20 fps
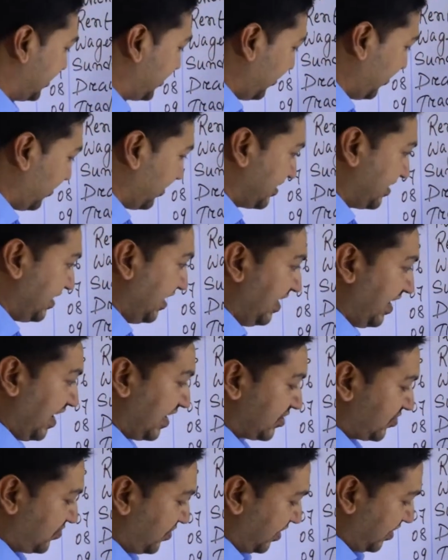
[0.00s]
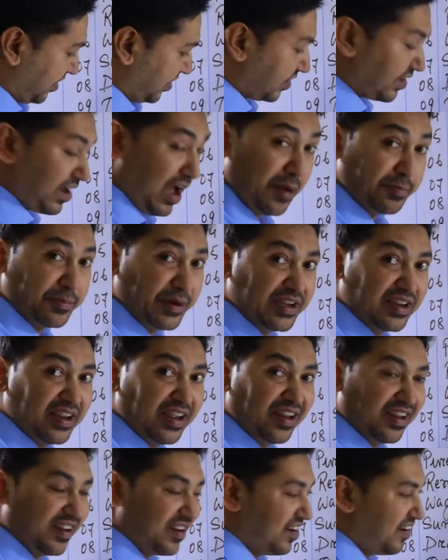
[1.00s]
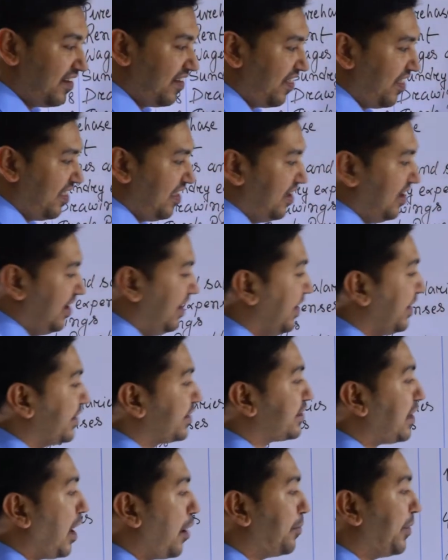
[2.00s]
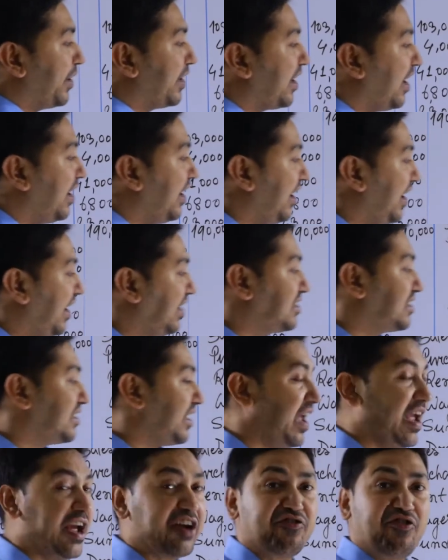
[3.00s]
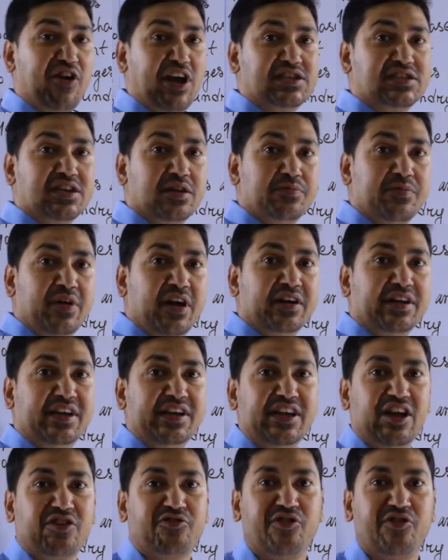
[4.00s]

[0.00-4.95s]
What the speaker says: so see last one, capital. Capital is a question mark in the